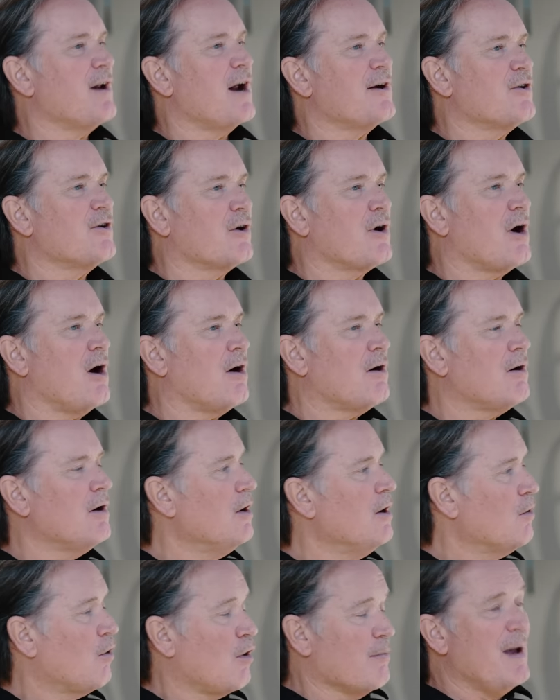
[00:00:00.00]
on your car,
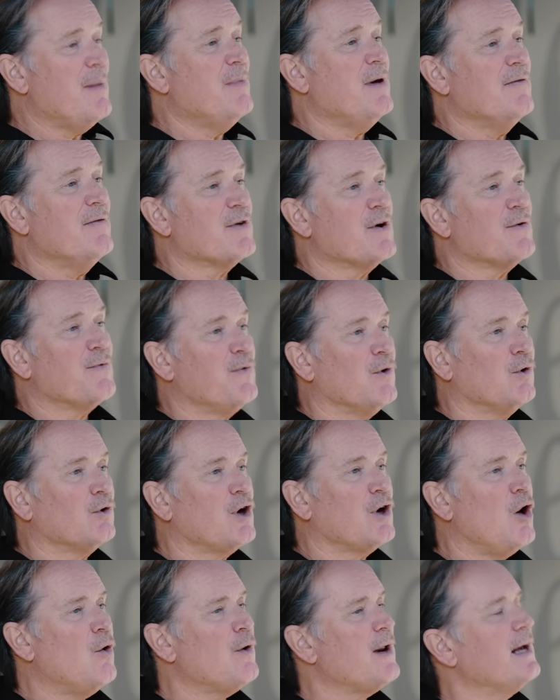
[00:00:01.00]
or maybe even a full
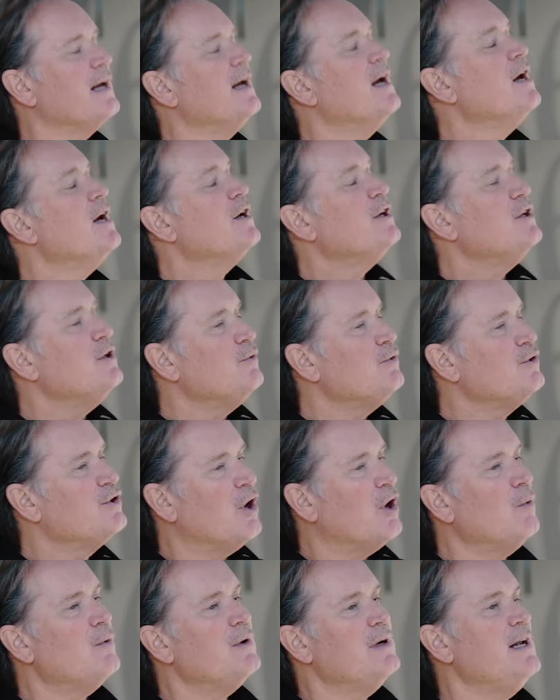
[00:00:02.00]
coating, you
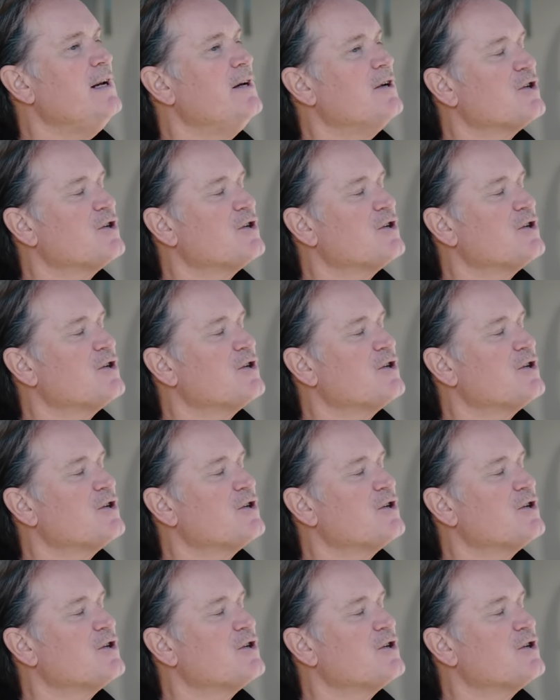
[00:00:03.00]
don't need to